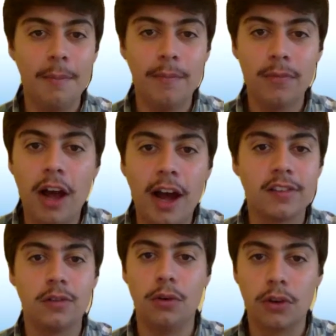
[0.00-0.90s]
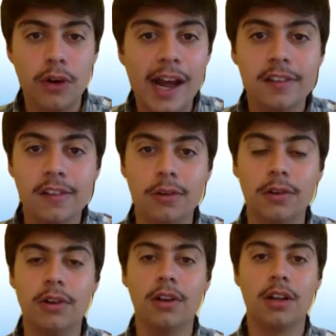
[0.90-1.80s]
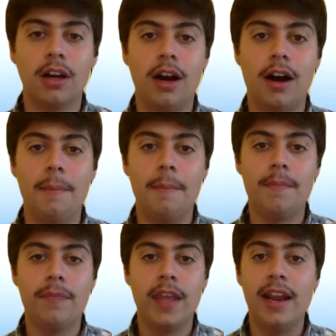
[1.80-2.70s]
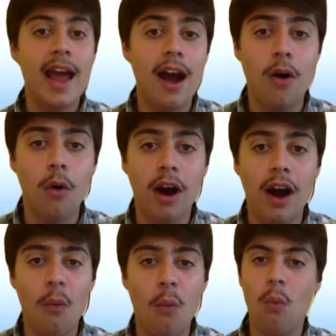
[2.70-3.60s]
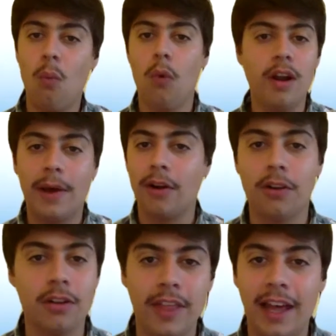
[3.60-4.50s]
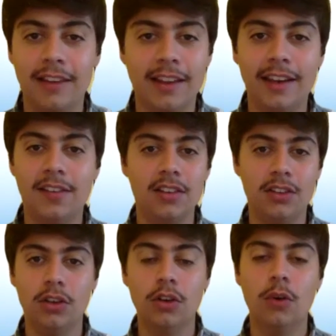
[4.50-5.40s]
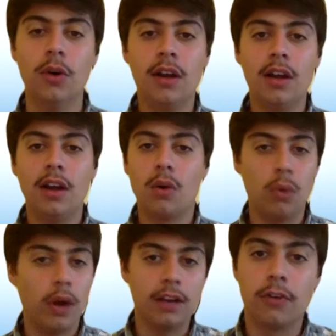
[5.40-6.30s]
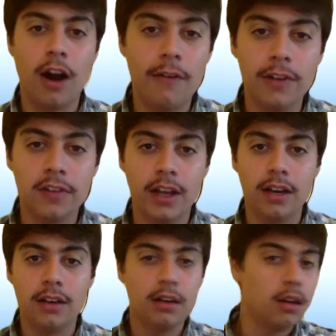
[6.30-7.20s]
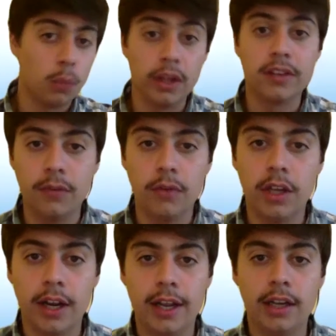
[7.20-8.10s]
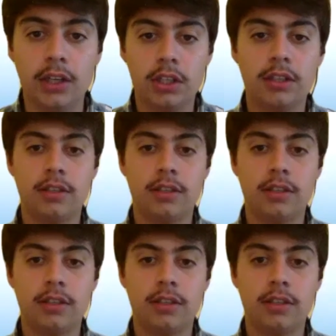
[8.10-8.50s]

law school, grad school, and now what about all of that led to you running for office at a relatively young age?